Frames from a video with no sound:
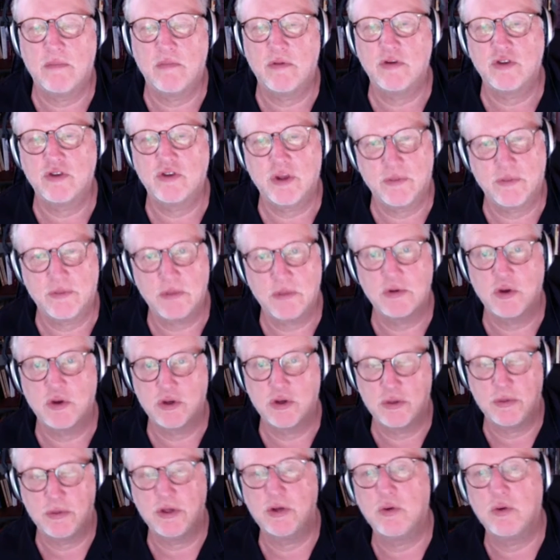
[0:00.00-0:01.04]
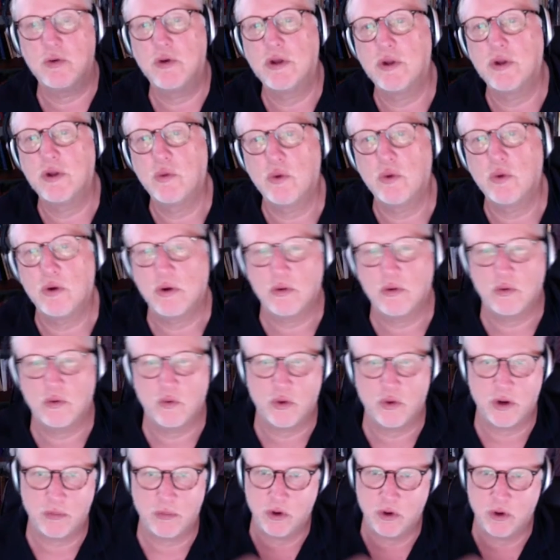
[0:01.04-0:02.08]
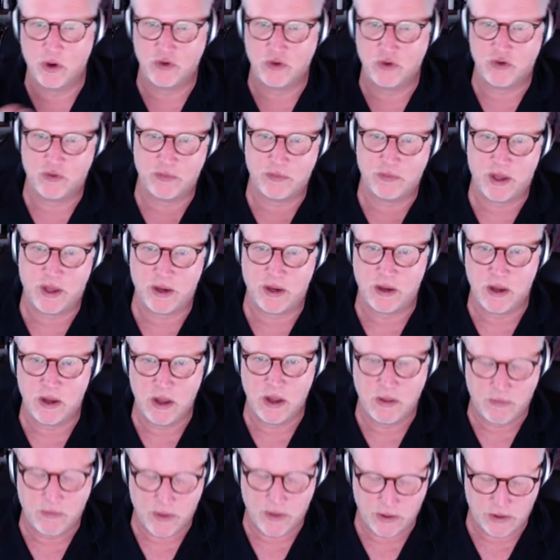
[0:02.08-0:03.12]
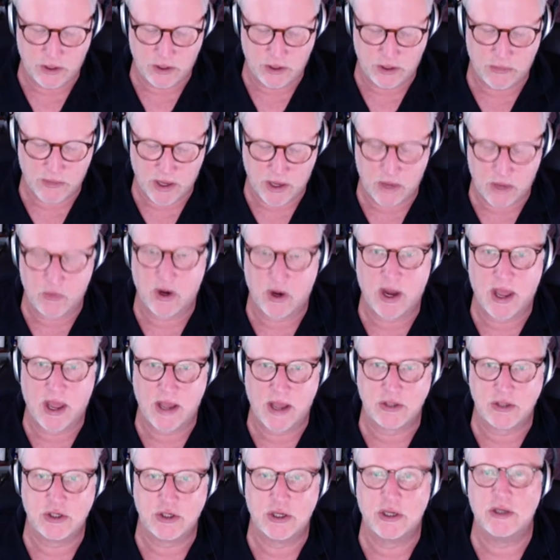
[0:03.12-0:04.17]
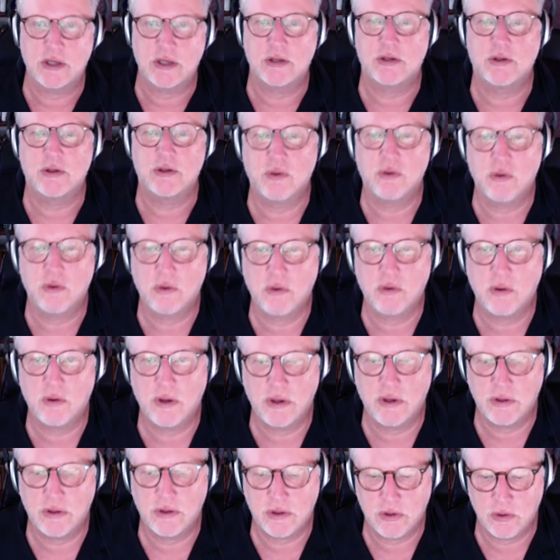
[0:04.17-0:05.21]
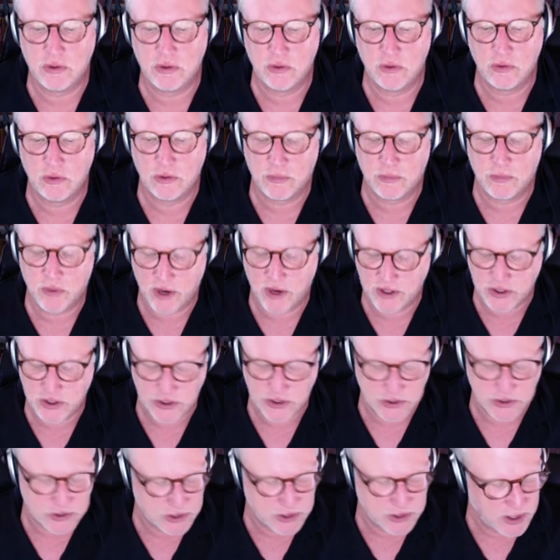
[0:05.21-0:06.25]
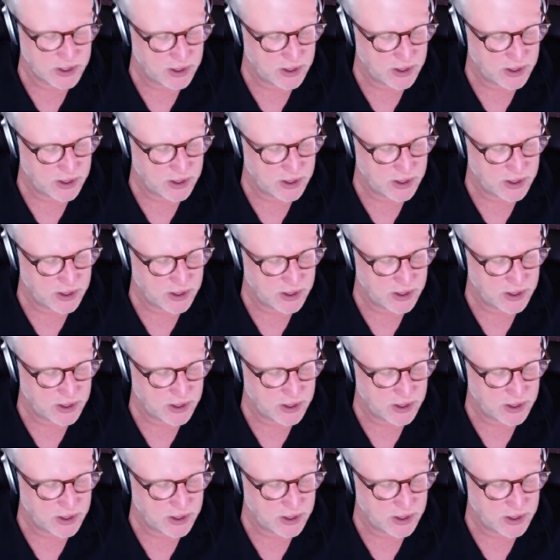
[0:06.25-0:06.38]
stuff that I'm supposed to be doing in the world will emerge from that deep kind of relaxing into the presence.